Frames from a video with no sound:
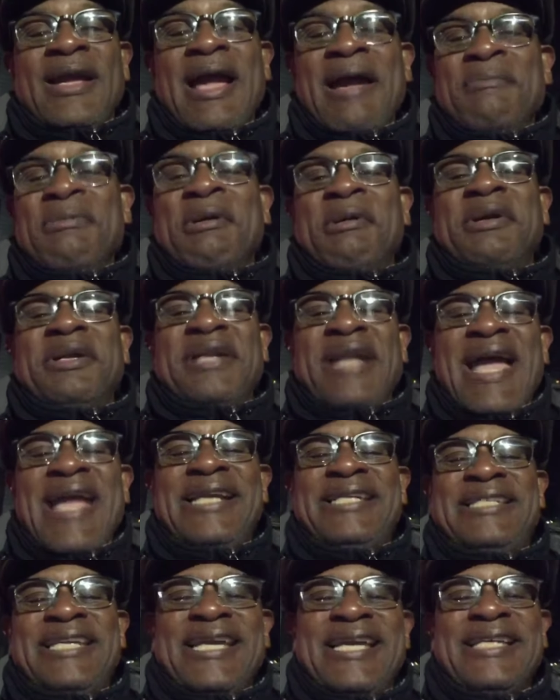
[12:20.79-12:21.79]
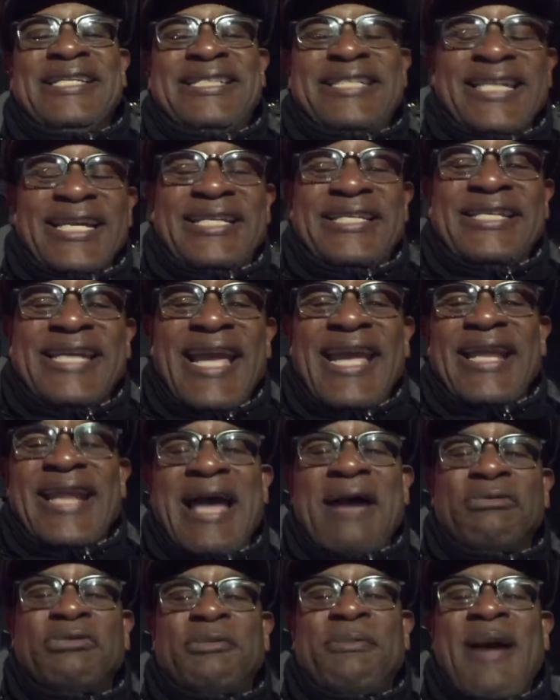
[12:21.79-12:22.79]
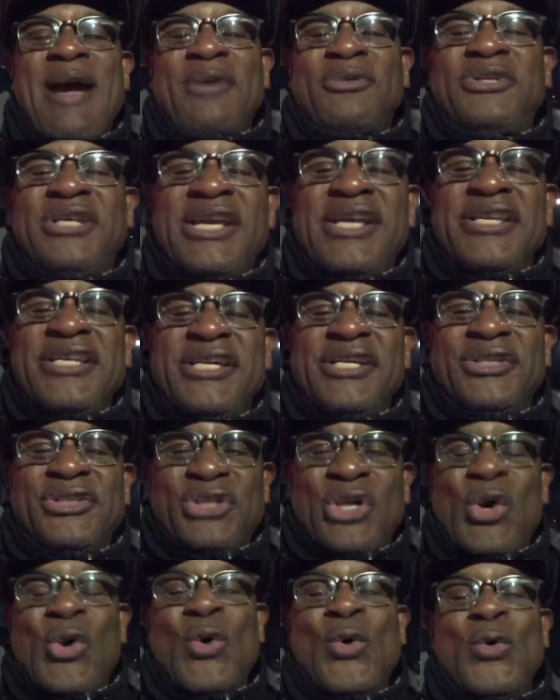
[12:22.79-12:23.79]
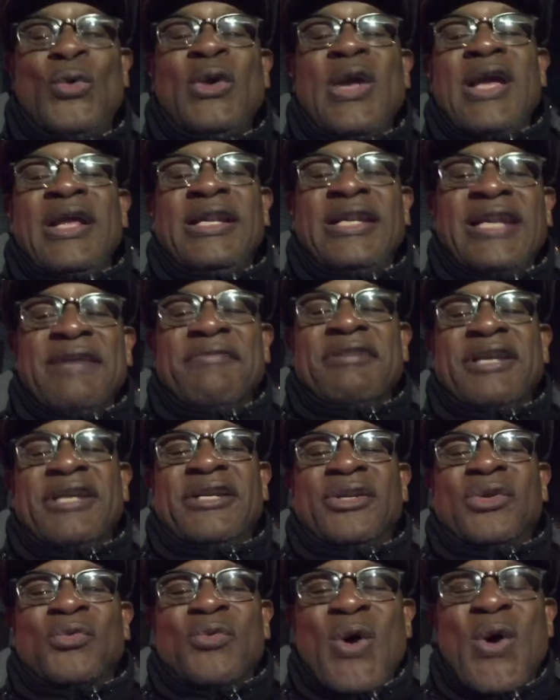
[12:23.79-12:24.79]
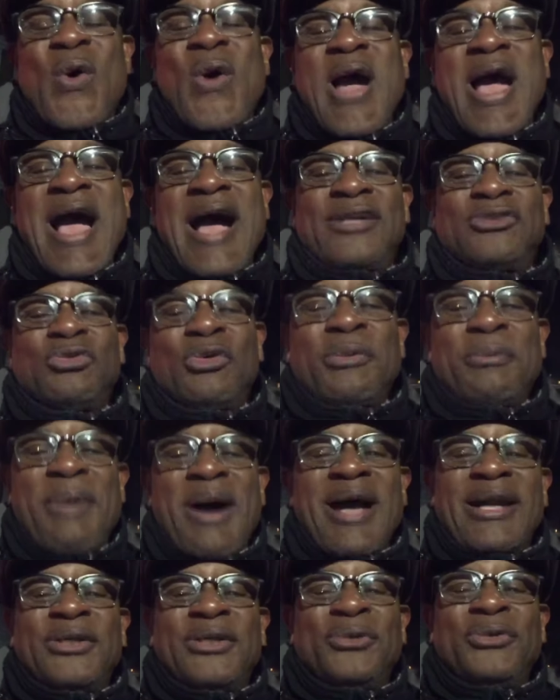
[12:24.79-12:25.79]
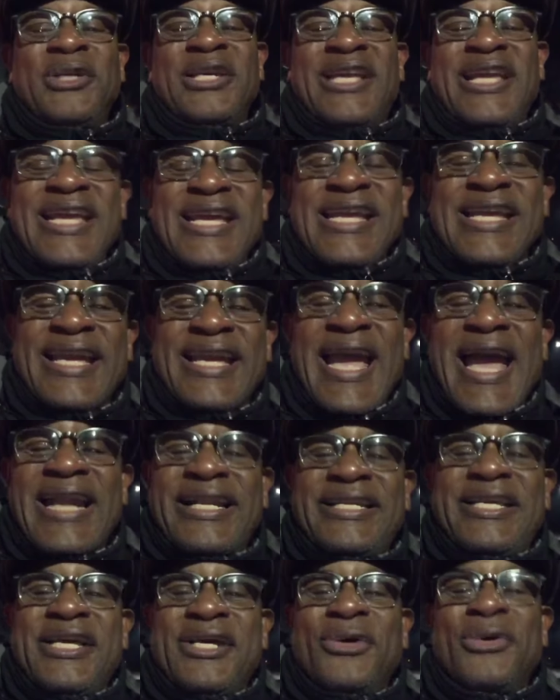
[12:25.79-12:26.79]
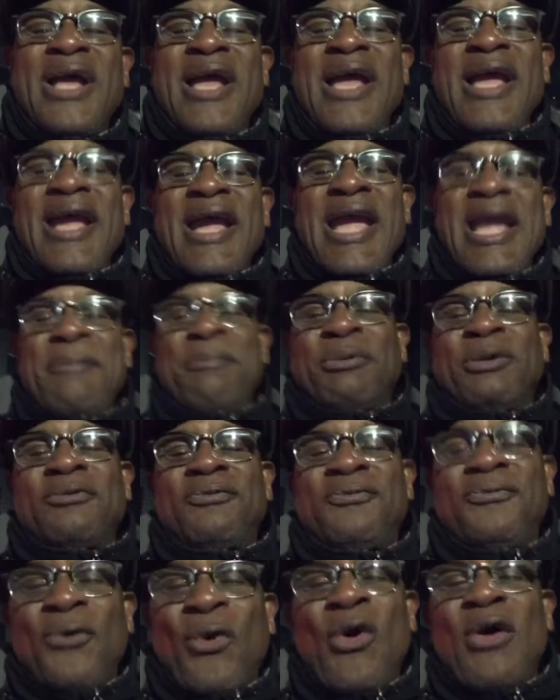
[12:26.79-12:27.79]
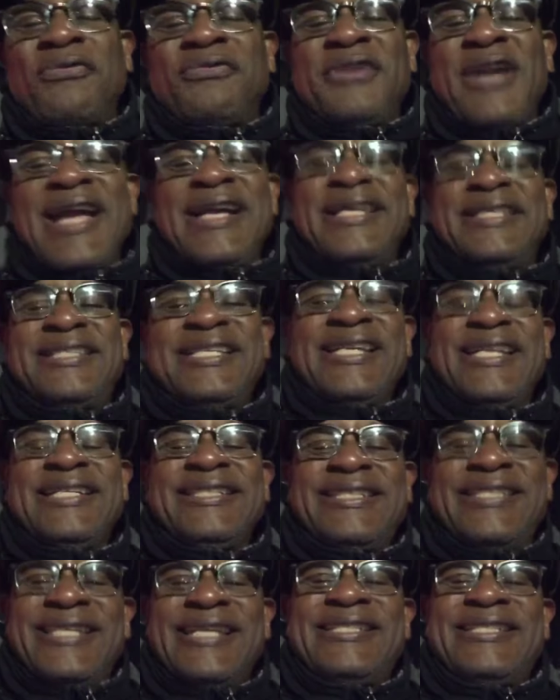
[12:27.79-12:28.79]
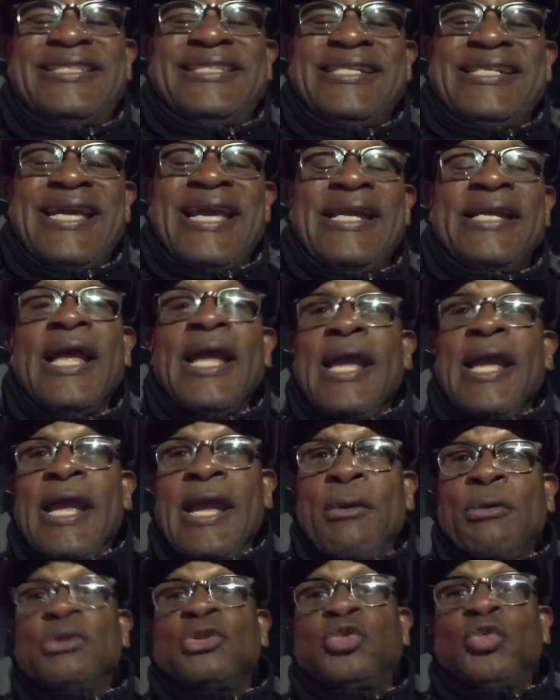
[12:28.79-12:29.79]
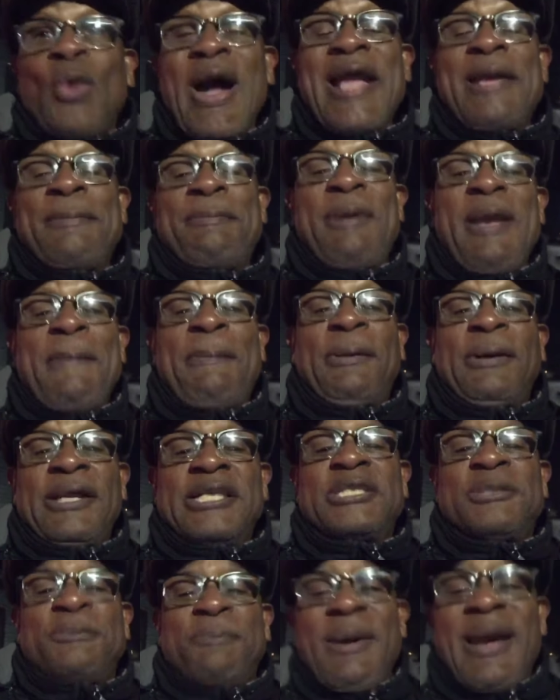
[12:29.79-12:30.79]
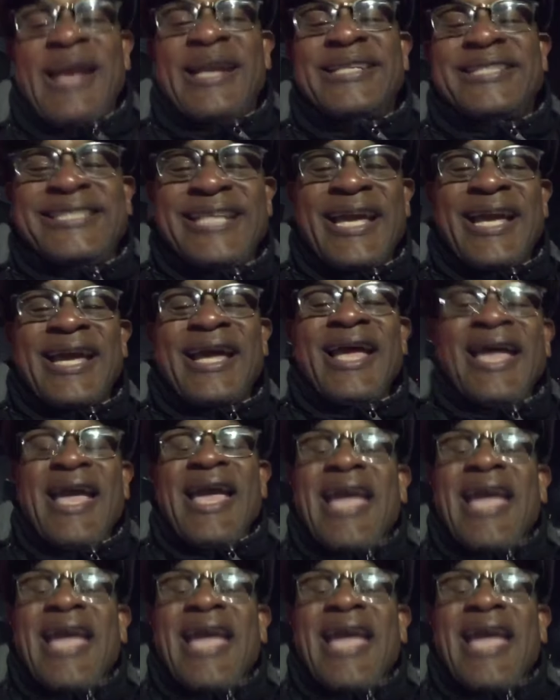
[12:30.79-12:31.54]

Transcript: I remember in 1968, I was about 10 years old, living in the row house when Martin Luther King got killed, April the 4th, 1968. It was white people and Spanish there.